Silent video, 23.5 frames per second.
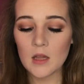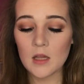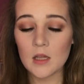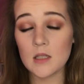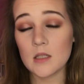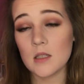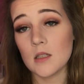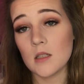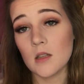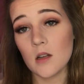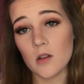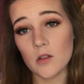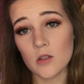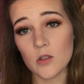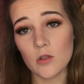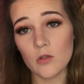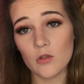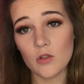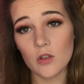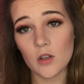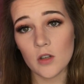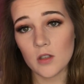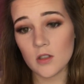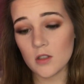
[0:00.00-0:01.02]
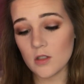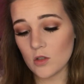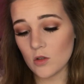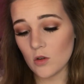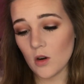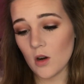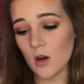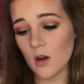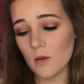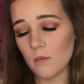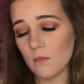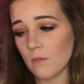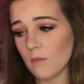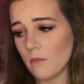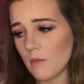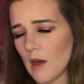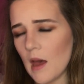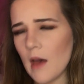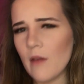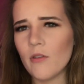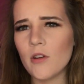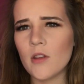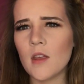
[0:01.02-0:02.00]
This is also drugstore.
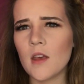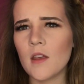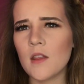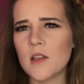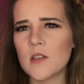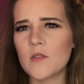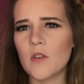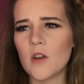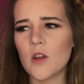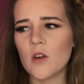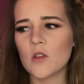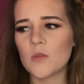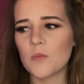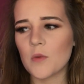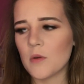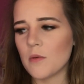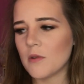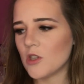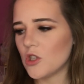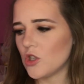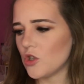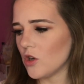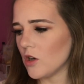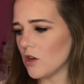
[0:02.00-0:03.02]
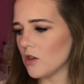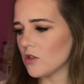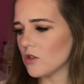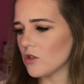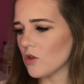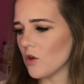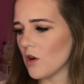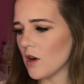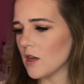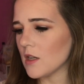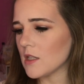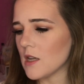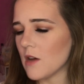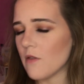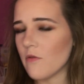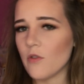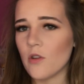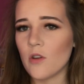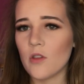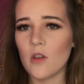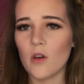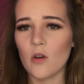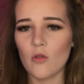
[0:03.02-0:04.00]
Everything in this video is pretty much drugstore
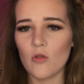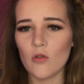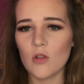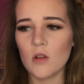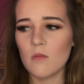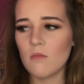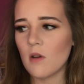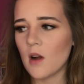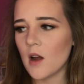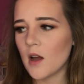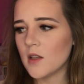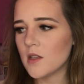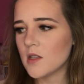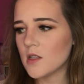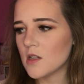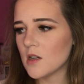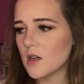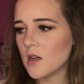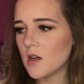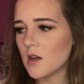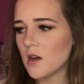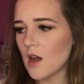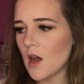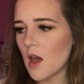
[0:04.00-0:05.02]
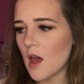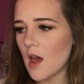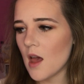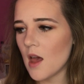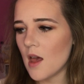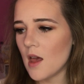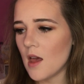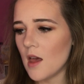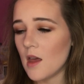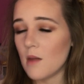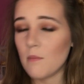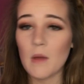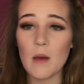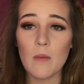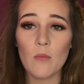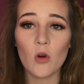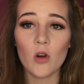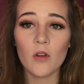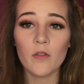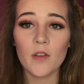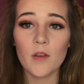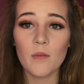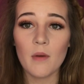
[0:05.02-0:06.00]
except for the Hoola bronzer and my
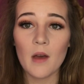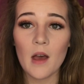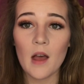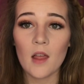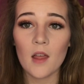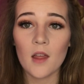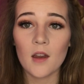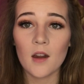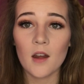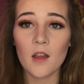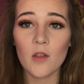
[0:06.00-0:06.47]
Morphe palette.